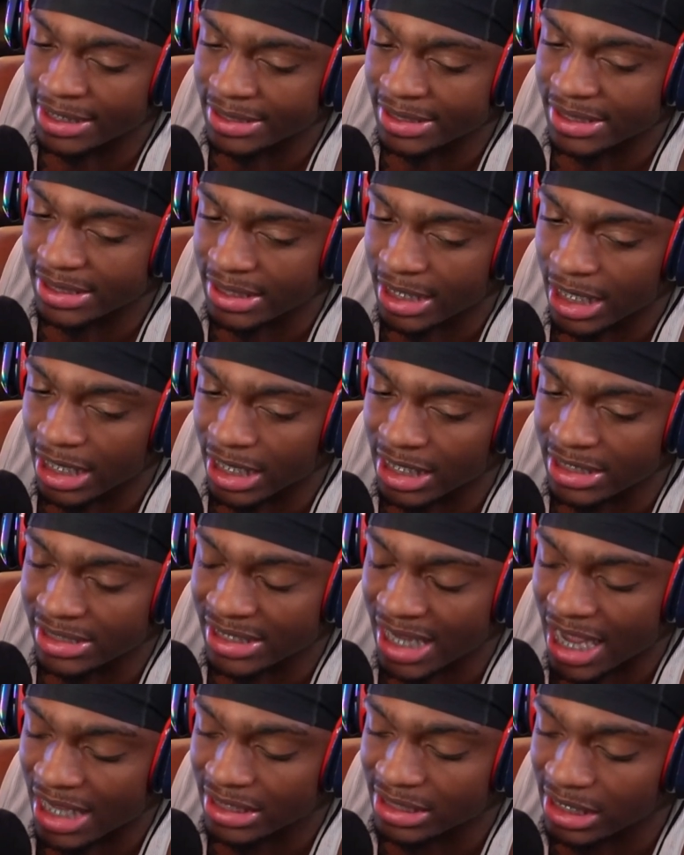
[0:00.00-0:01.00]
Just cutting
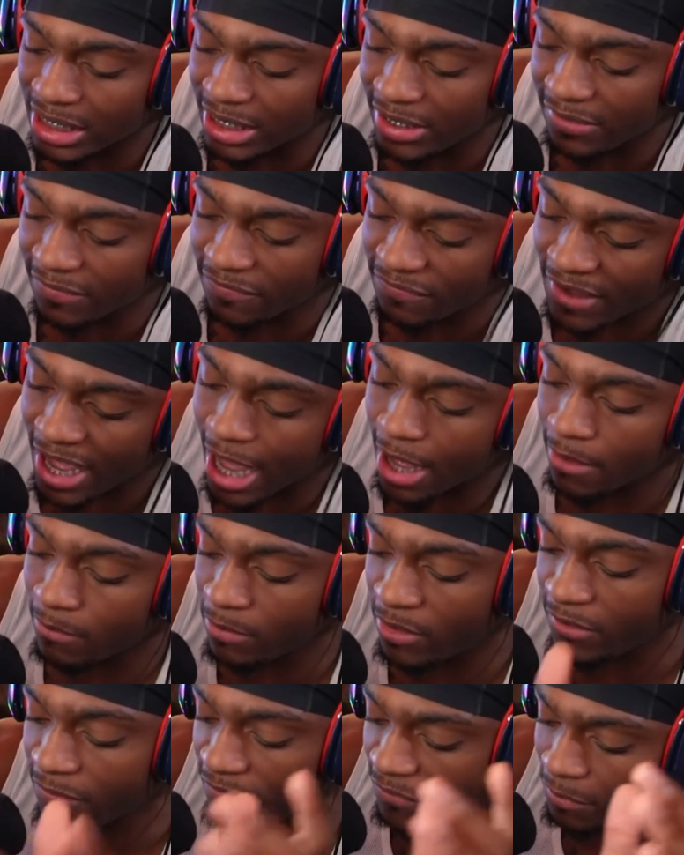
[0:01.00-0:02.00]
his ass because he fat,
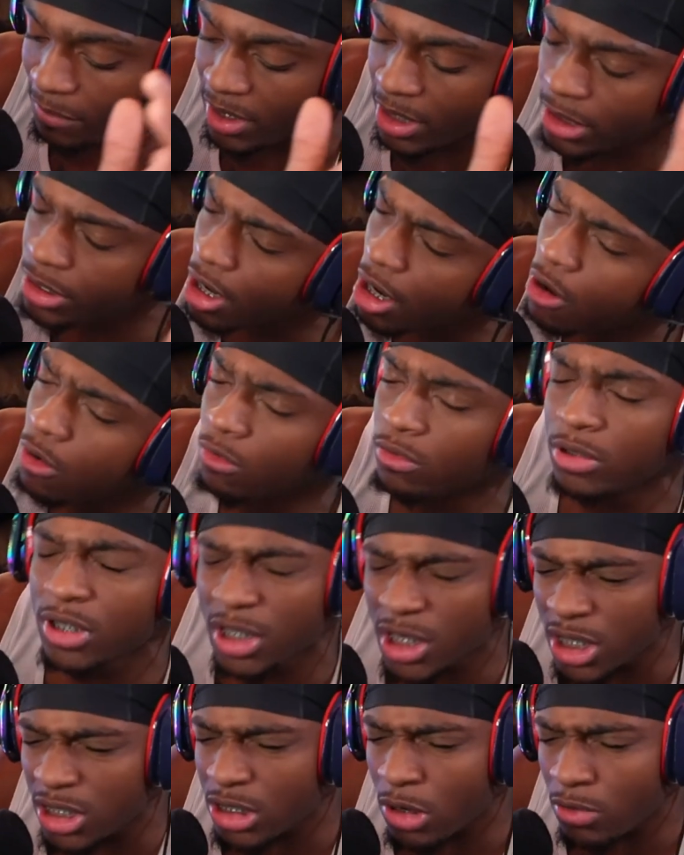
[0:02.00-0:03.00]
but for me, yo,
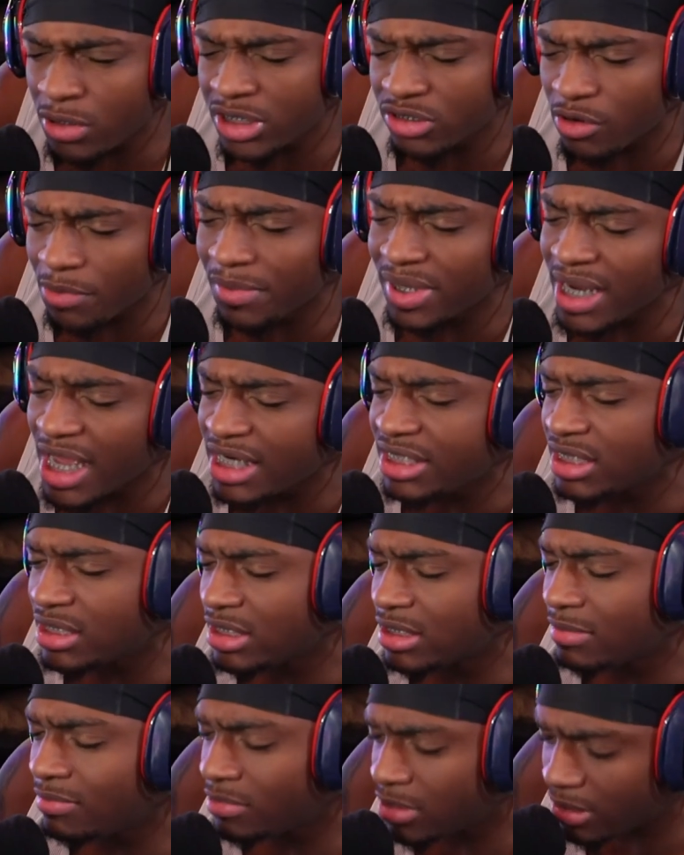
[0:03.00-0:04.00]
no discrimination
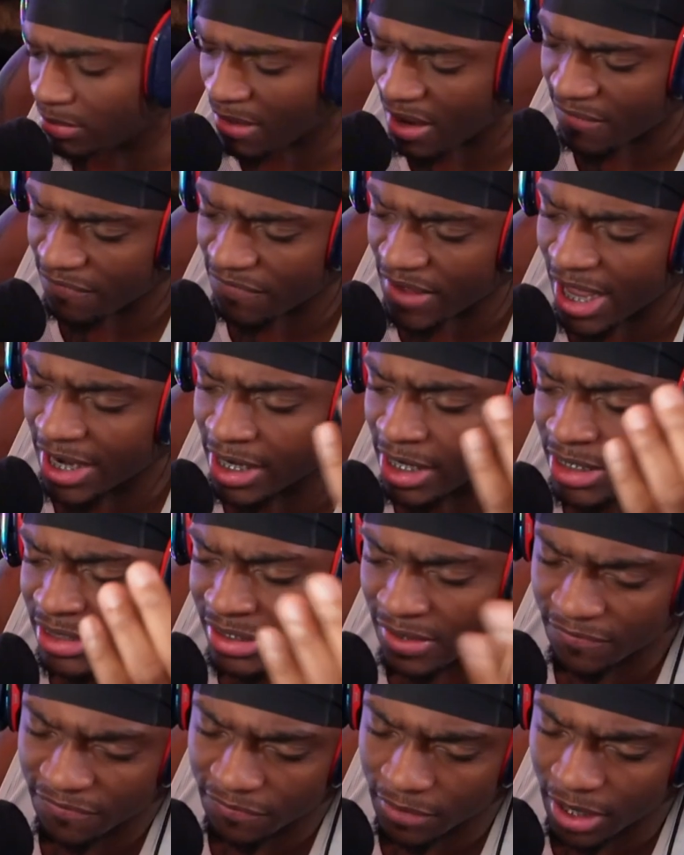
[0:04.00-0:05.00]
to my fat niggas.
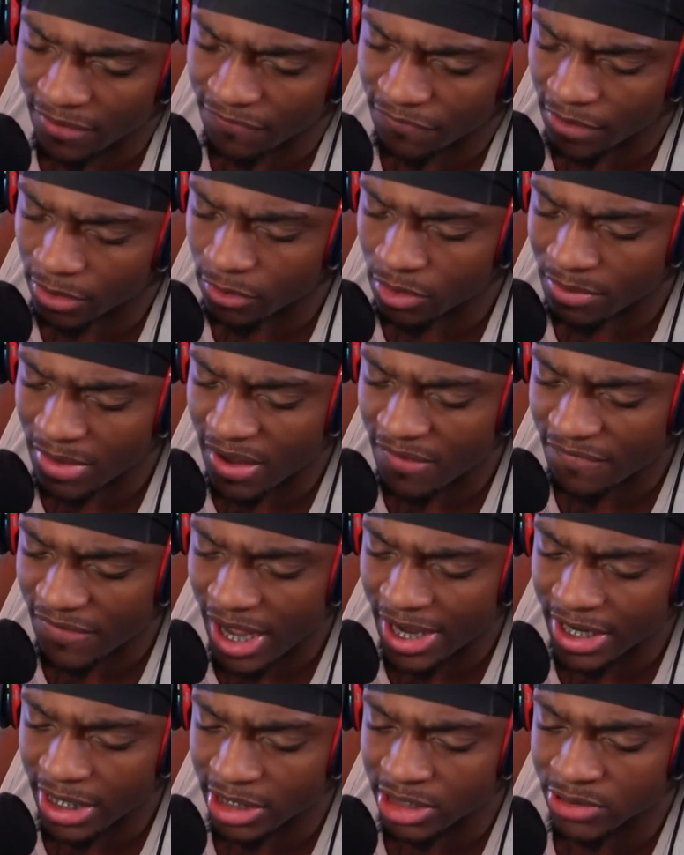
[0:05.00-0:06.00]
I fuck with my
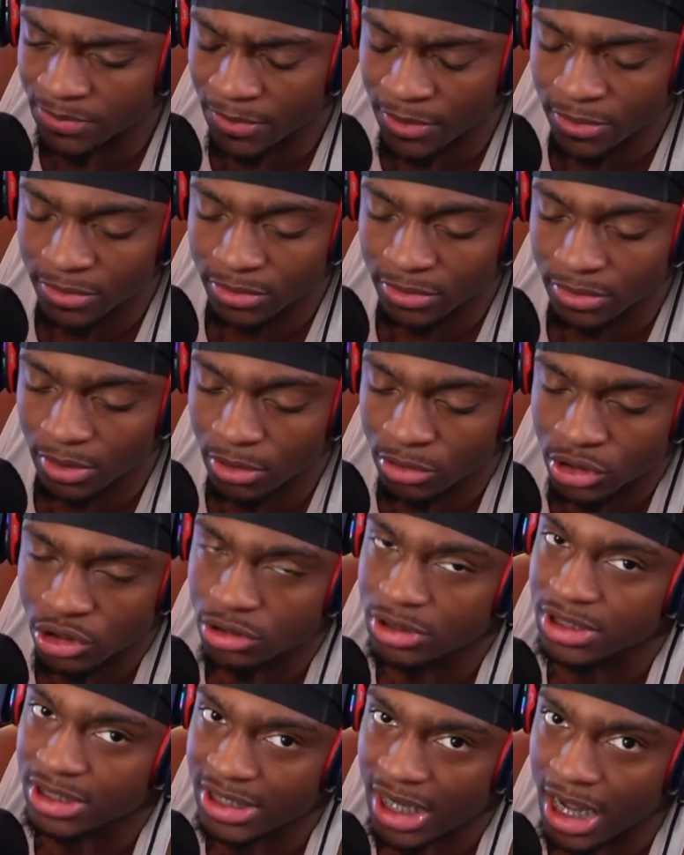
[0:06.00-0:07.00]
fat niggas, bro. All
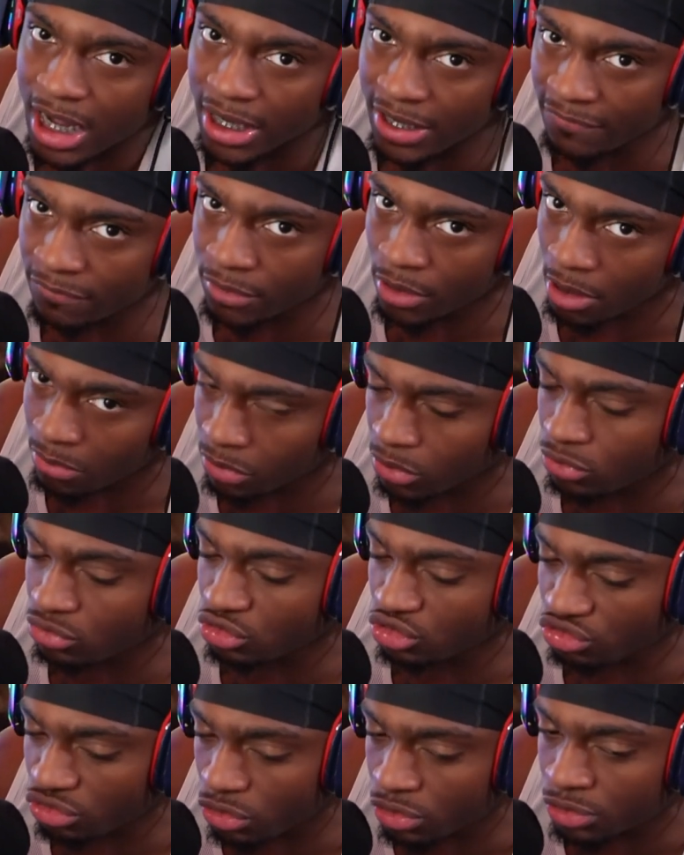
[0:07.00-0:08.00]
jokes aside, even though I'm gonna
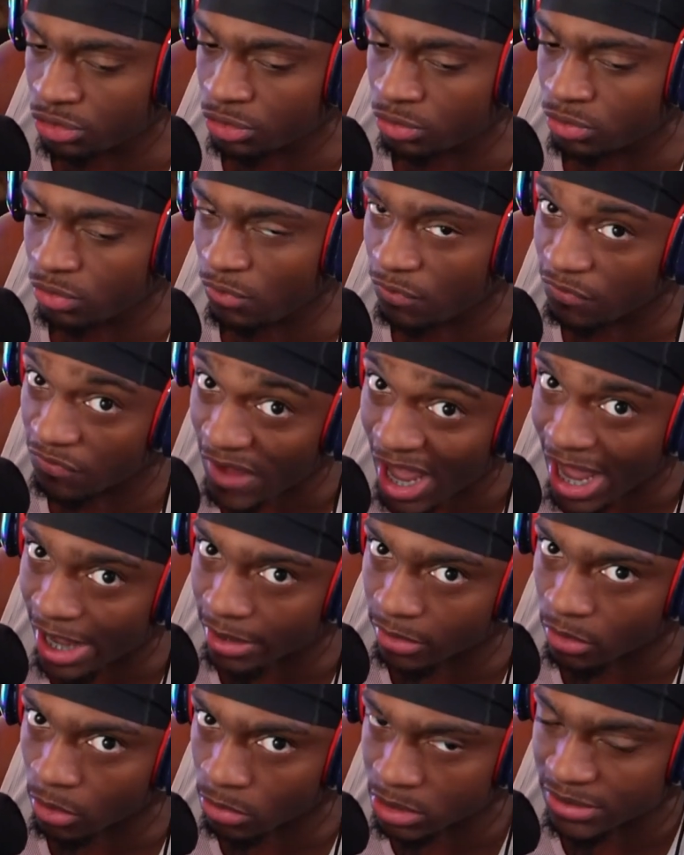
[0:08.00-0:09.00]
troll you, you
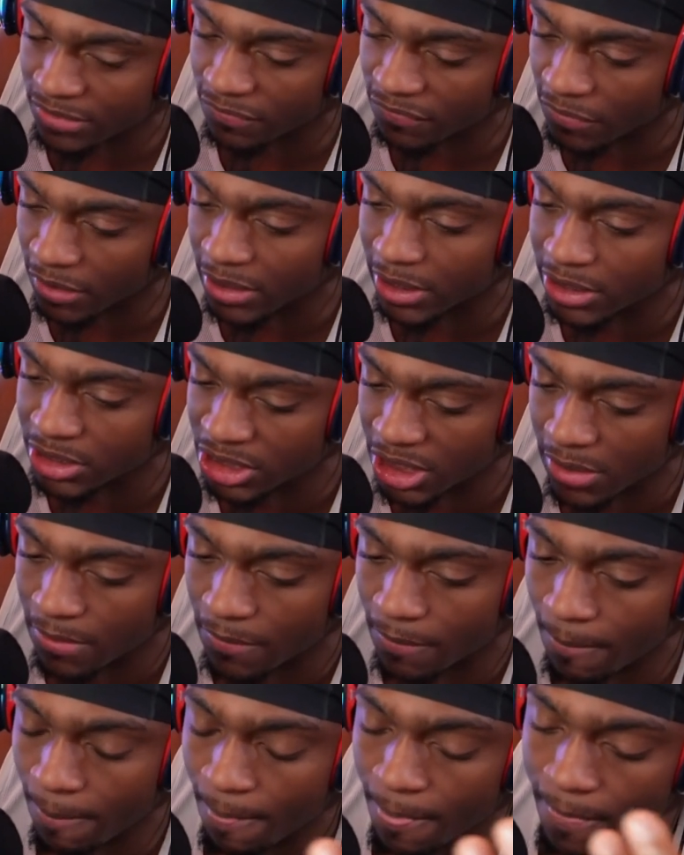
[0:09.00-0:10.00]
fat, go to the fucking
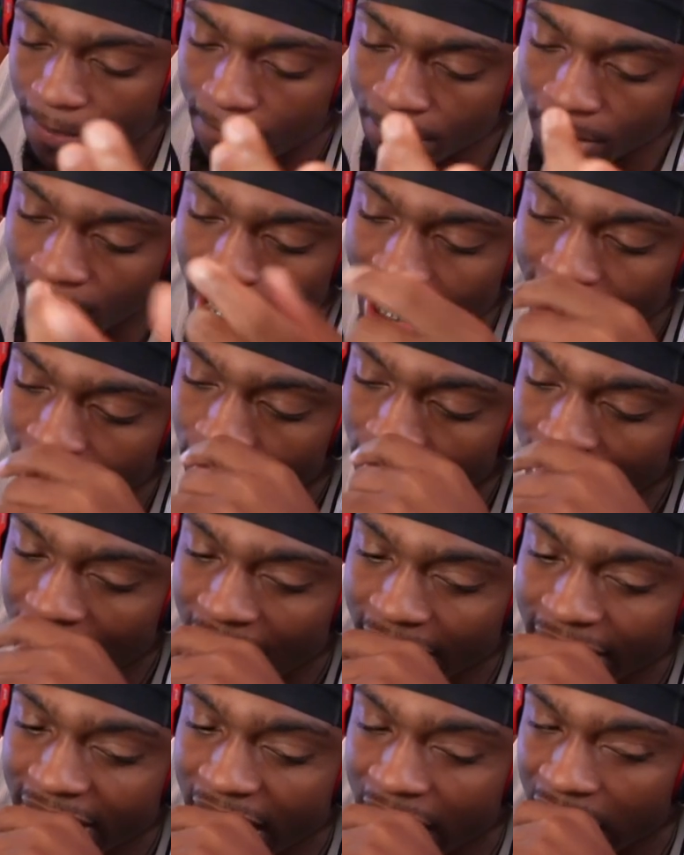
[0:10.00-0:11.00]
gym. But I ain't gonna
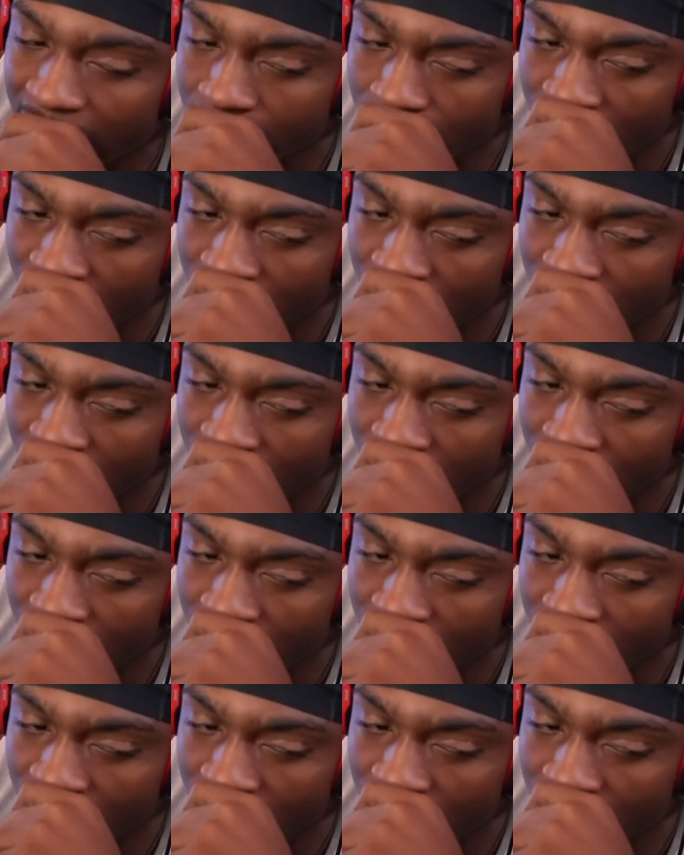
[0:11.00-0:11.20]
lie, he got a